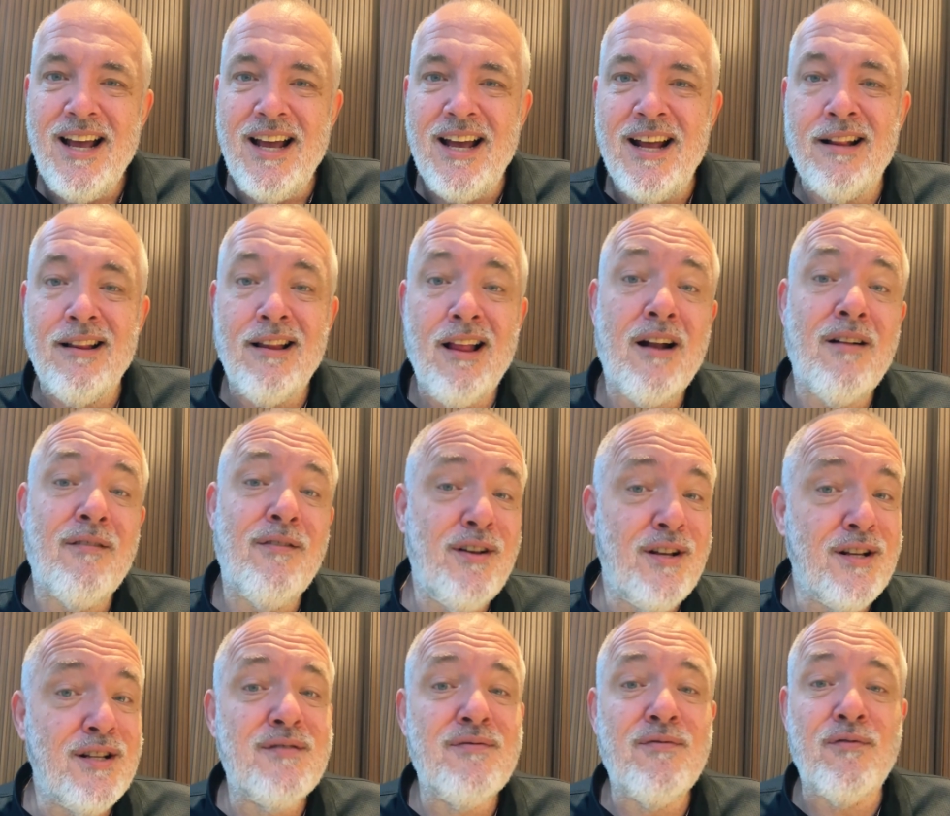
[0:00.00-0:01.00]
and a lot of
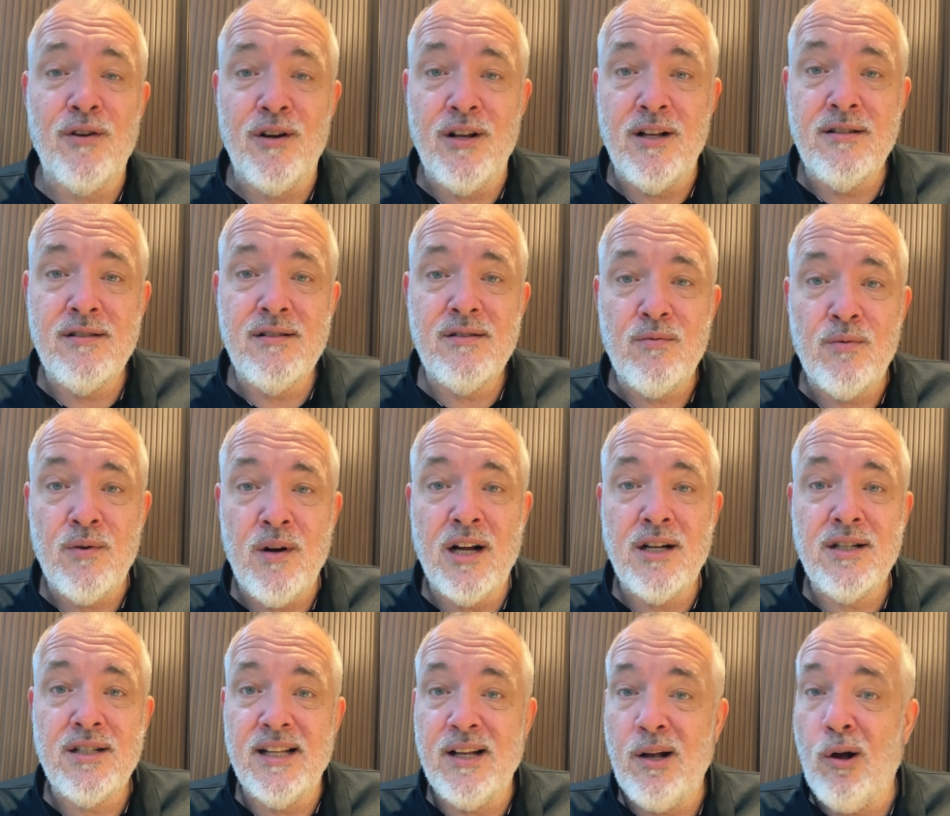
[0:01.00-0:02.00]
his friends were
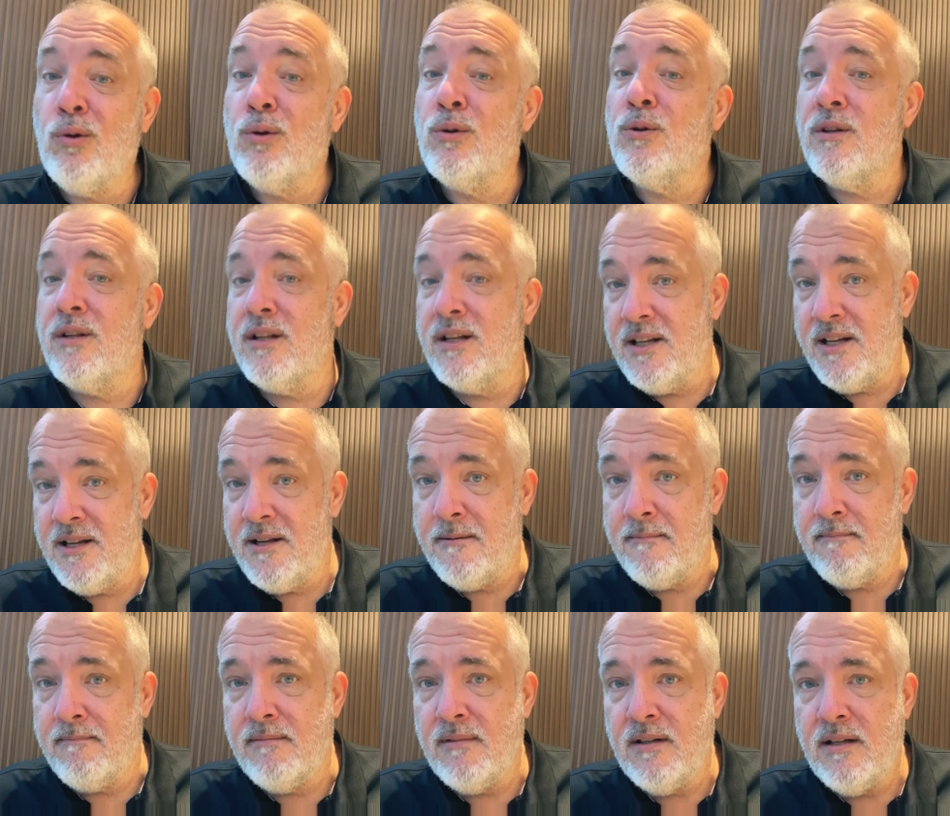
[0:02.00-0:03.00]
actually older than
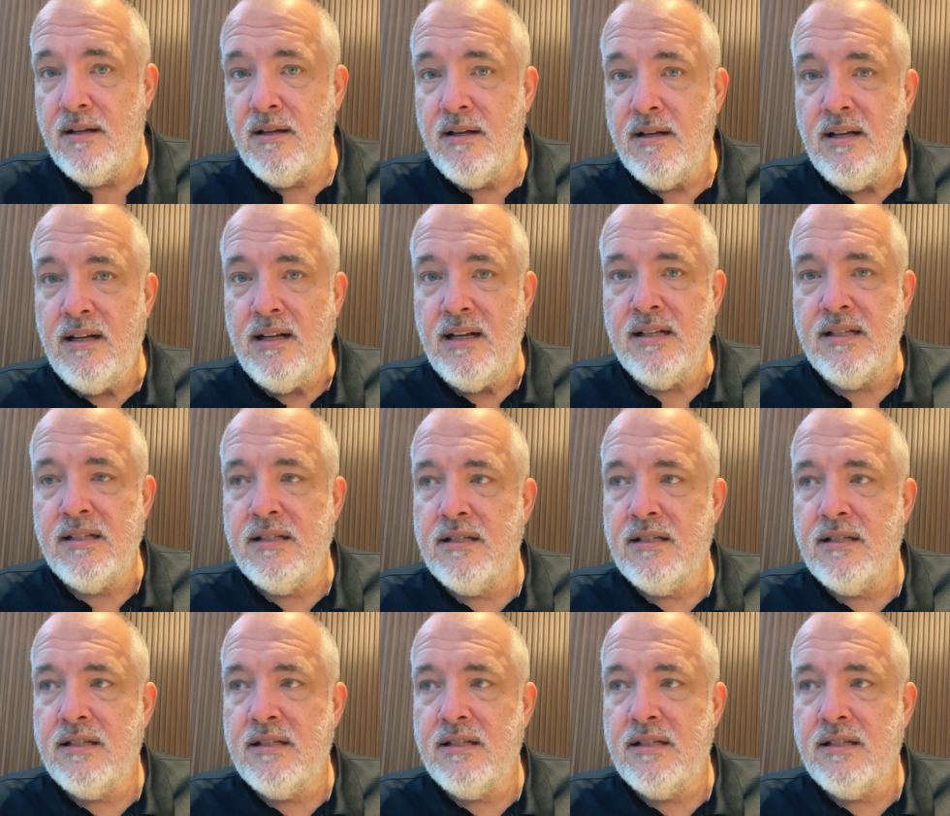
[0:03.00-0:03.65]
him. And